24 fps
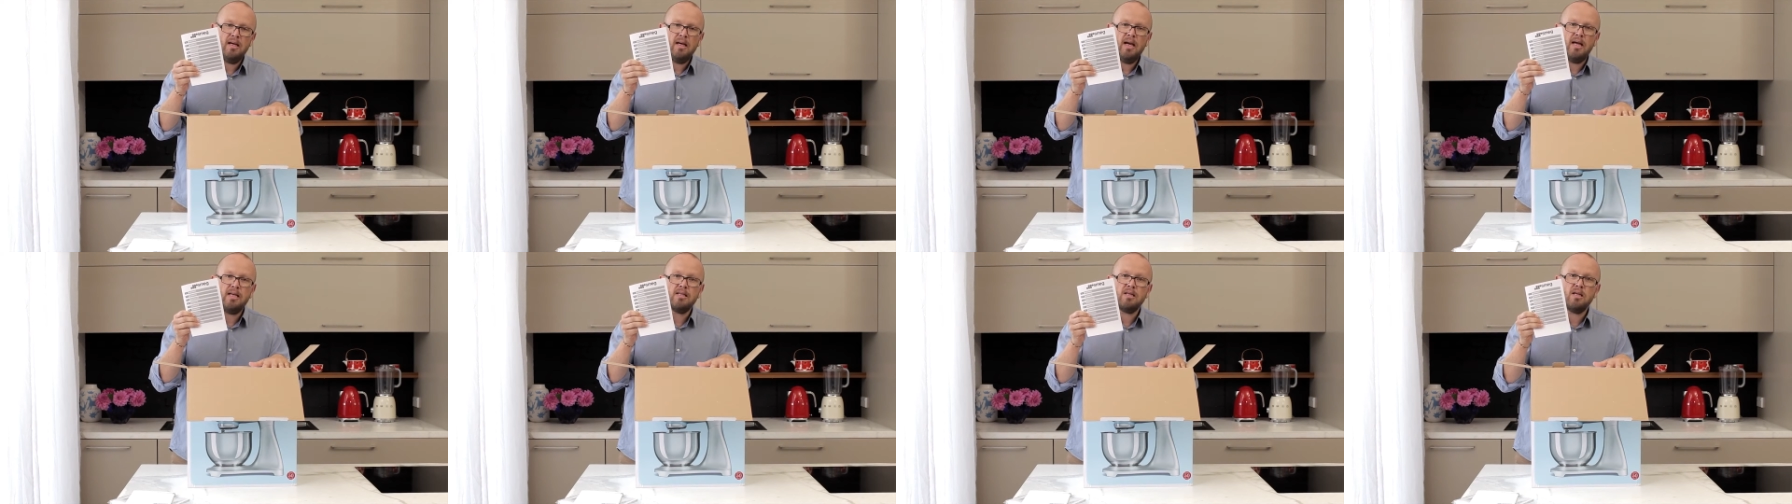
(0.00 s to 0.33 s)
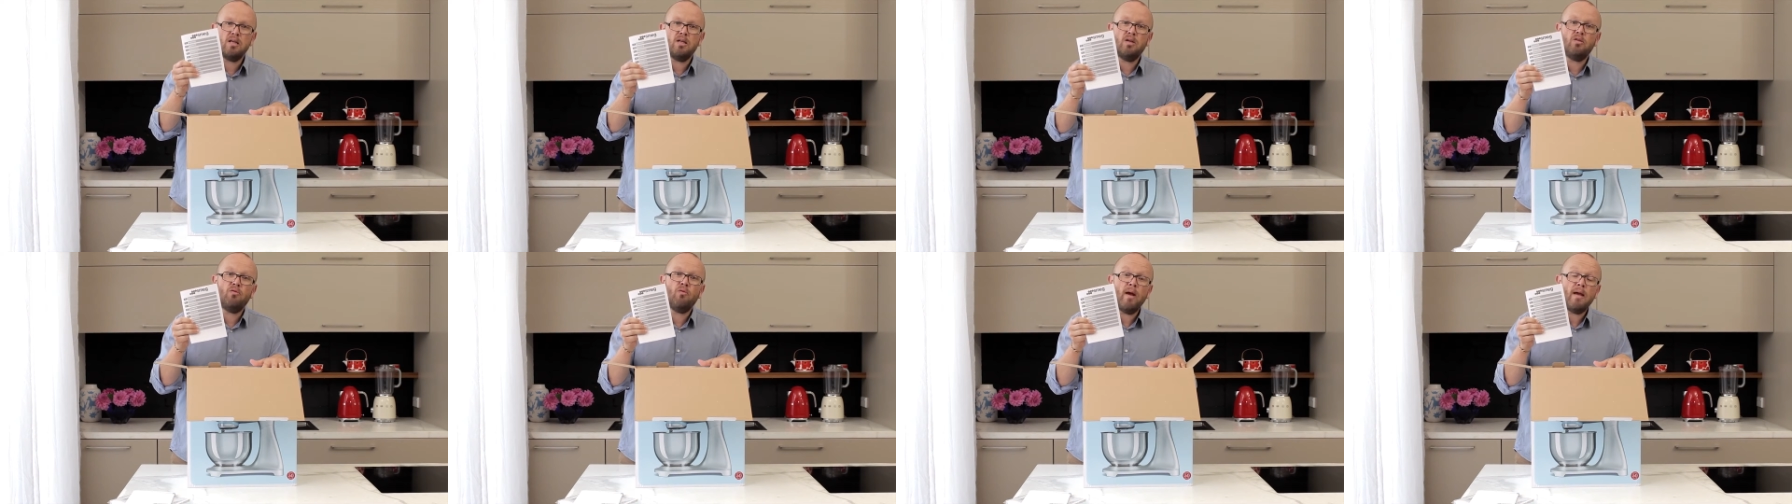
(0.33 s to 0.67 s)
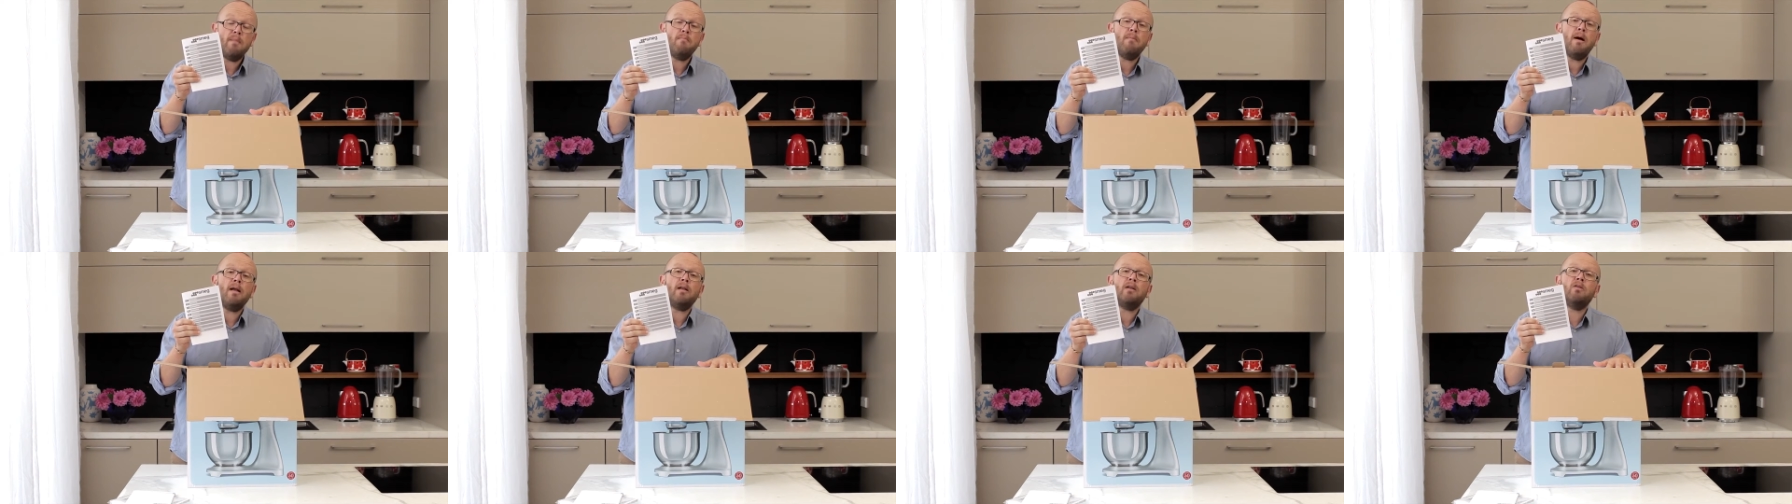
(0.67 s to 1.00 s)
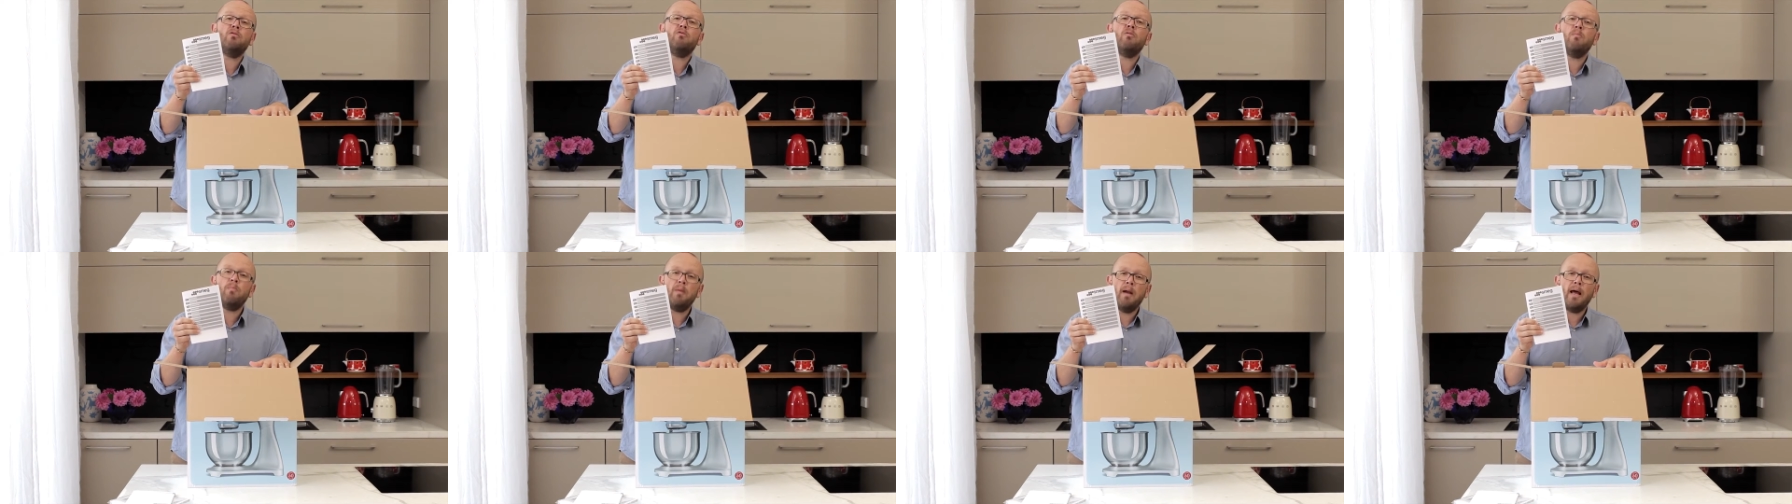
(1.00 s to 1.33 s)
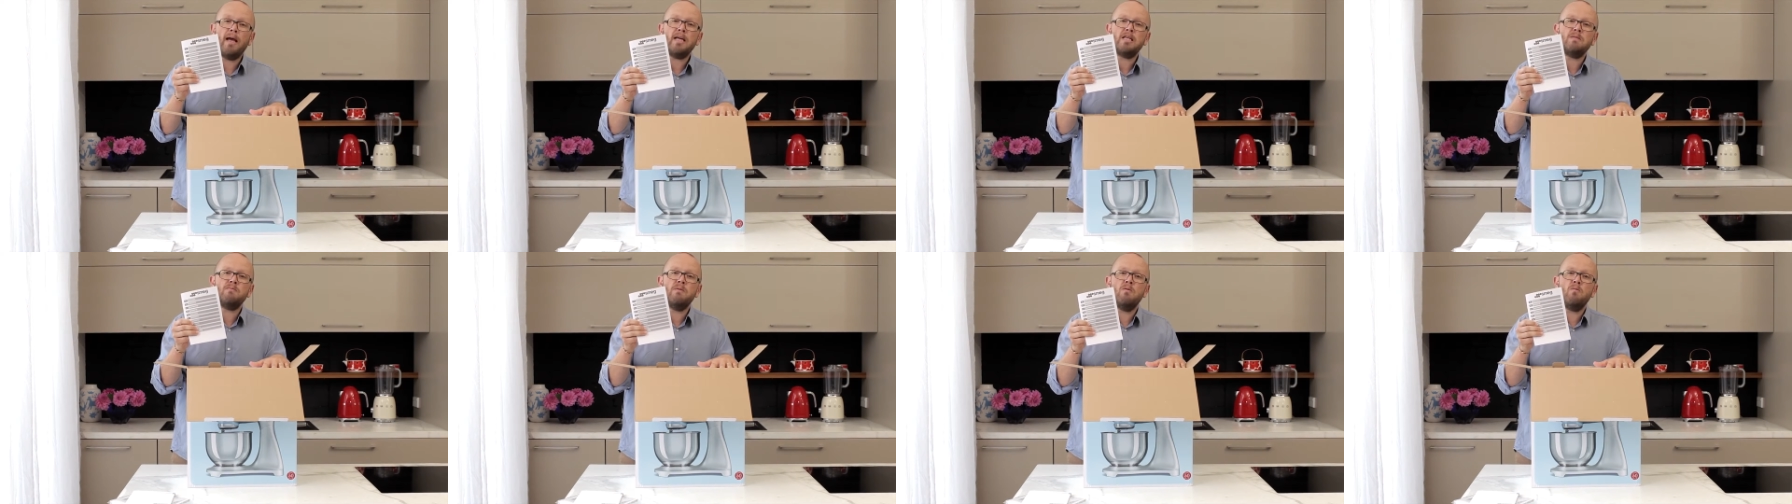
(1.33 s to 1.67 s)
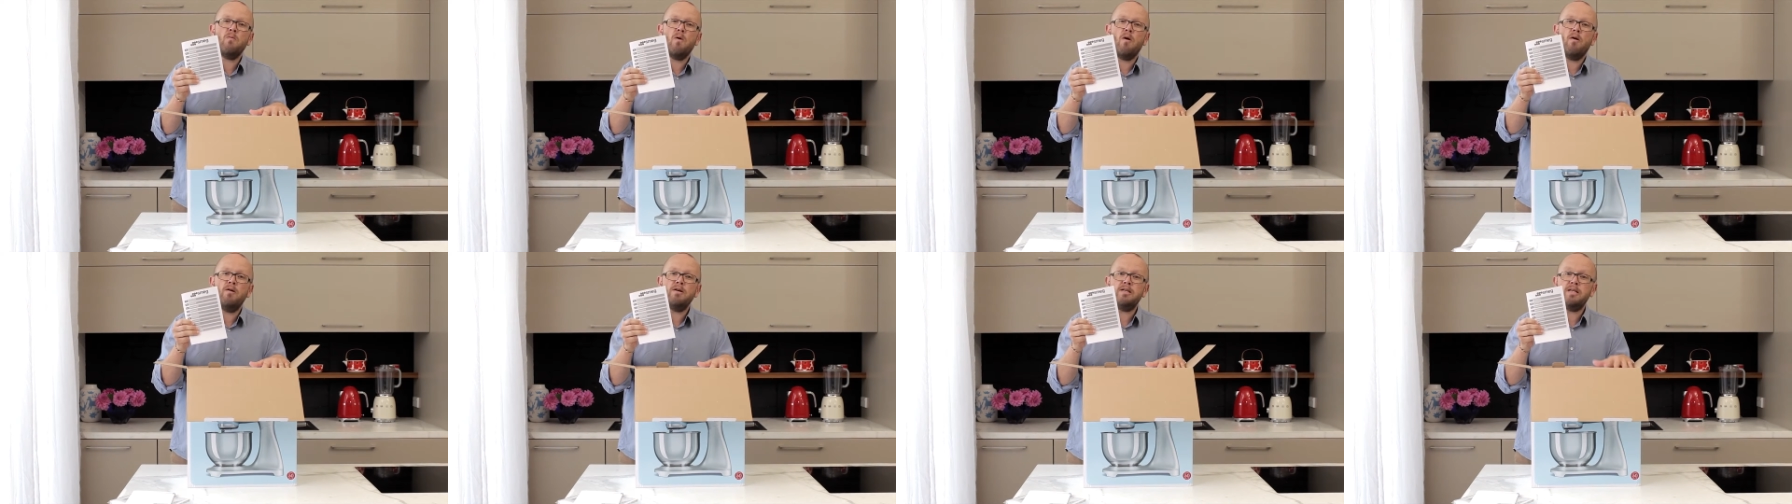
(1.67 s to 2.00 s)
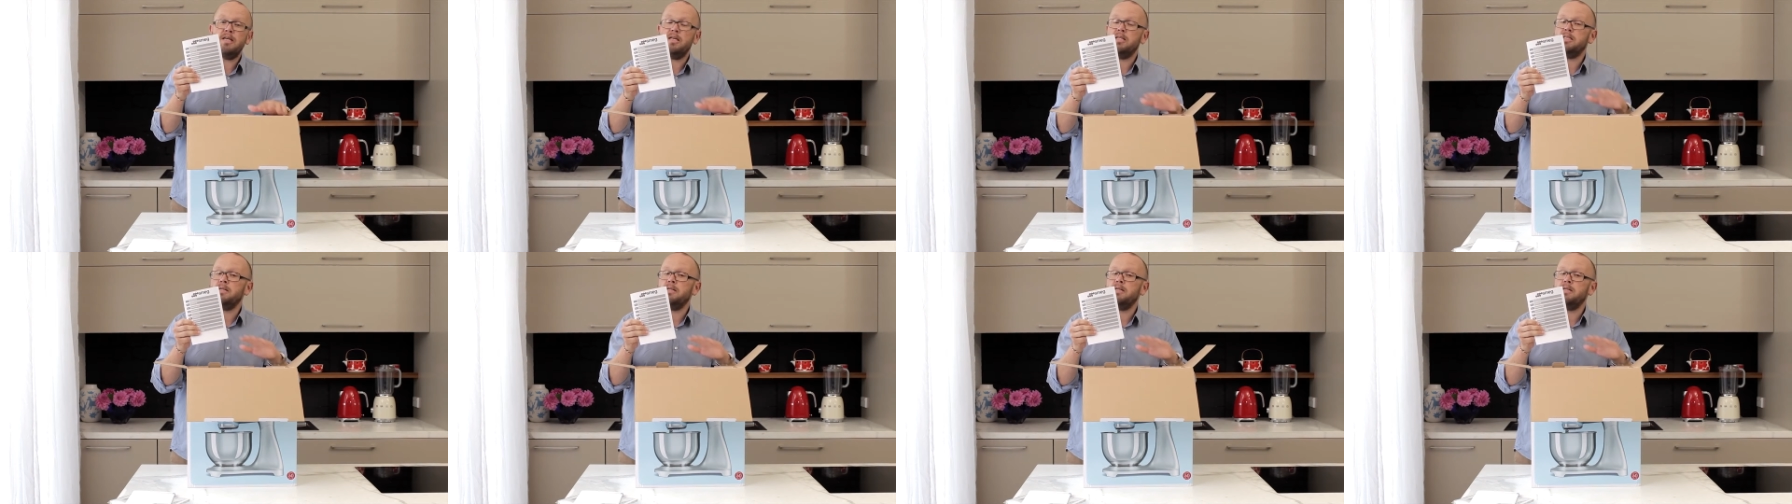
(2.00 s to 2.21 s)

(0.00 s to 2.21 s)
is a three month replacement warranty.